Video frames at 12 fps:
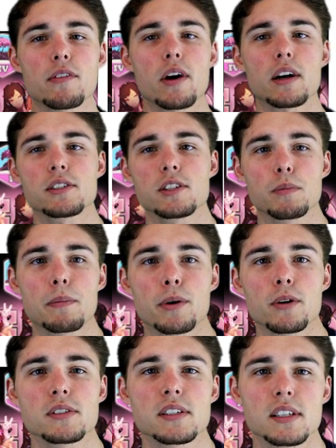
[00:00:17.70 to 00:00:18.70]
though I'll still be
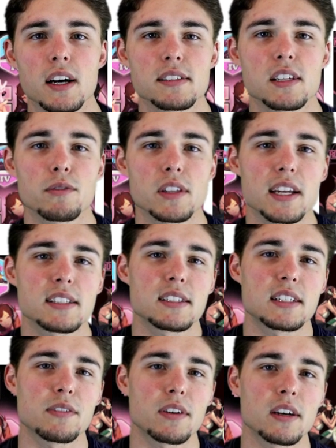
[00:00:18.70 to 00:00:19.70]
posting content related to
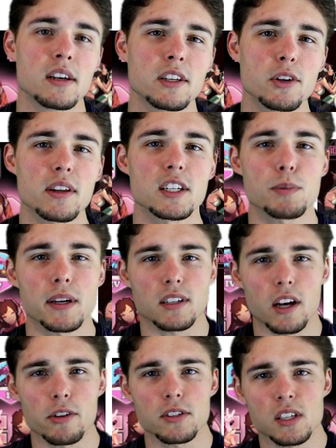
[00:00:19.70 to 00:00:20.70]
D.Va, you can expect
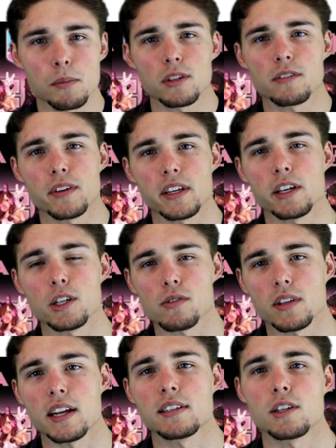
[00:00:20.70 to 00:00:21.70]
other similar videos
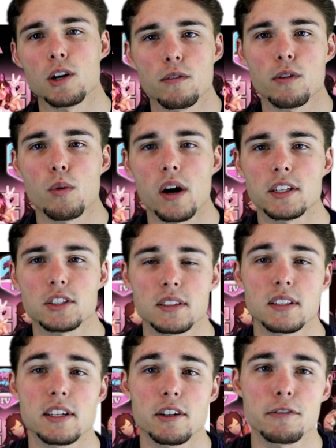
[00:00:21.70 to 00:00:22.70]
related to Overwatch in the near